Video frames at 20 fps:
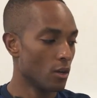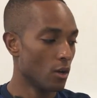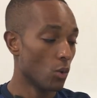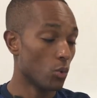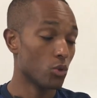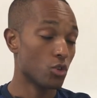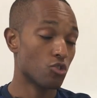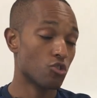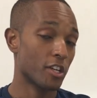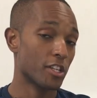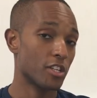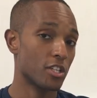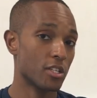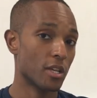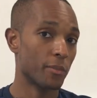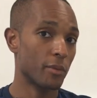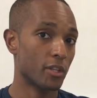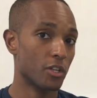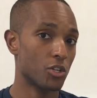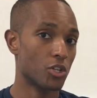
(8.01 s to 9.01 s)
All the stretches
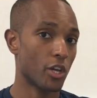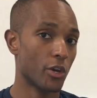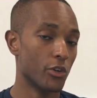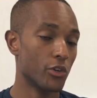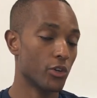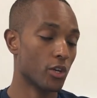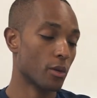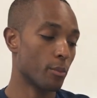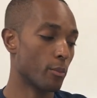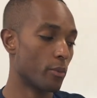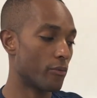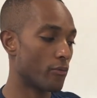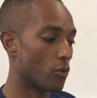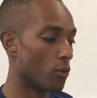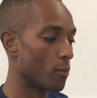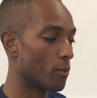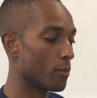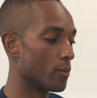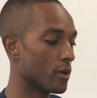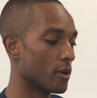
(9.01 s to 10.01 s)
I'm going to show you can
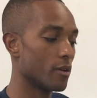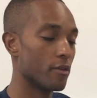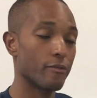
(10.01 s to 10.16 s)
perform